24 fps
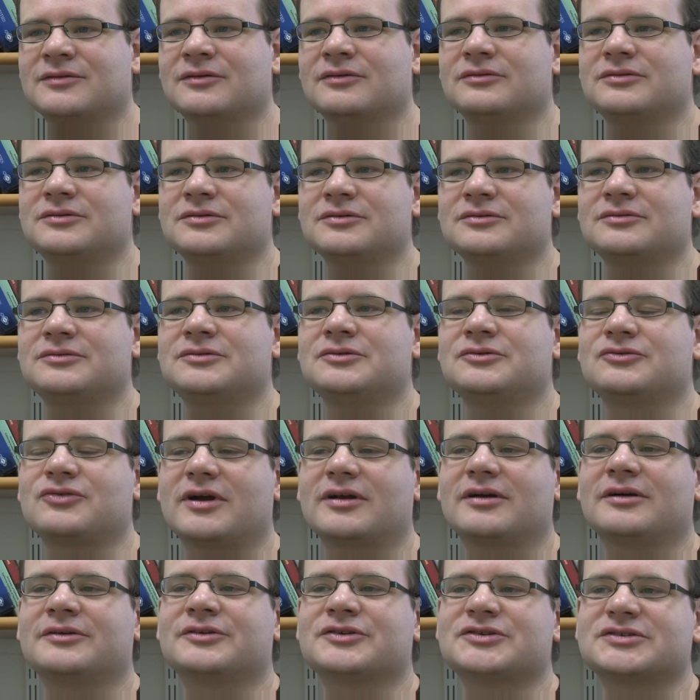to, to, to,
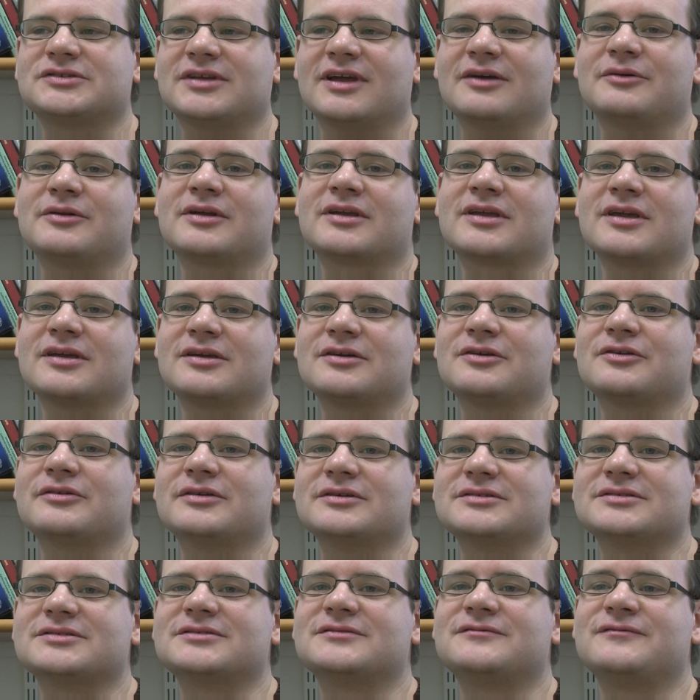try to understand what a
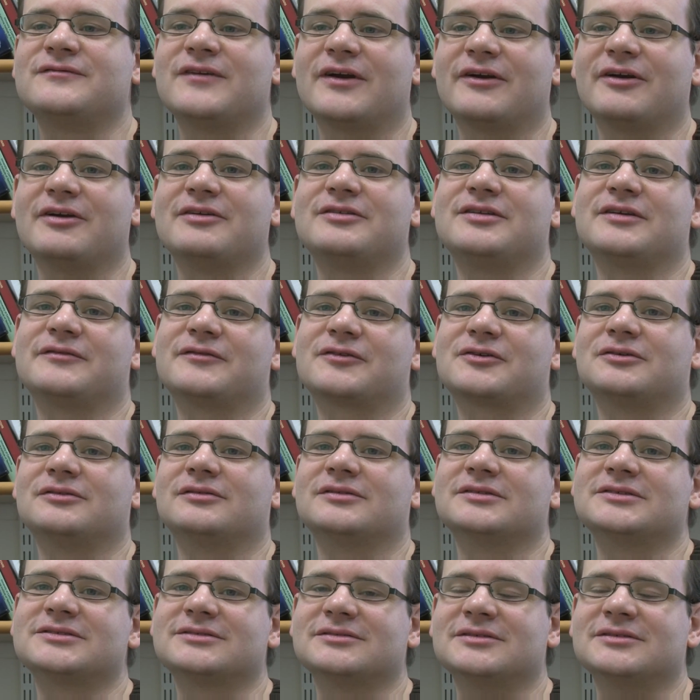gigayear is is very difficult.